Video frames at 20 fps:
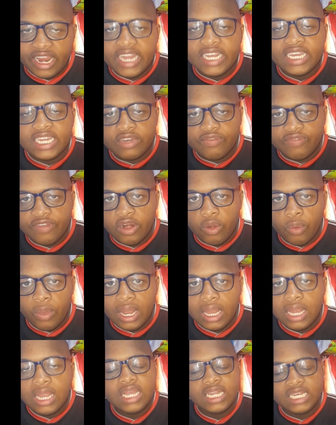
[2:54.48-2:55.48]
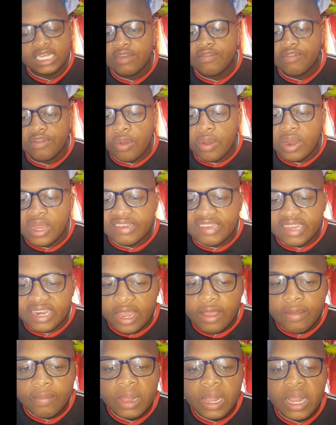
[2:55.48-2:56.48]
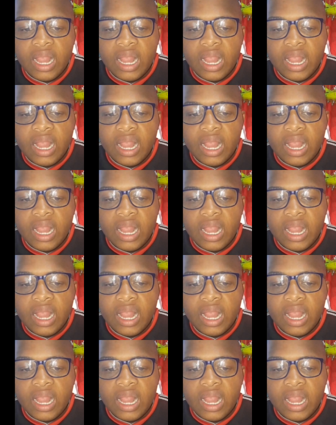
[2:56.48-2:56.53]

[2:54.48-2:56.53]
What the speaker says: he did very well. He did very well yesterday,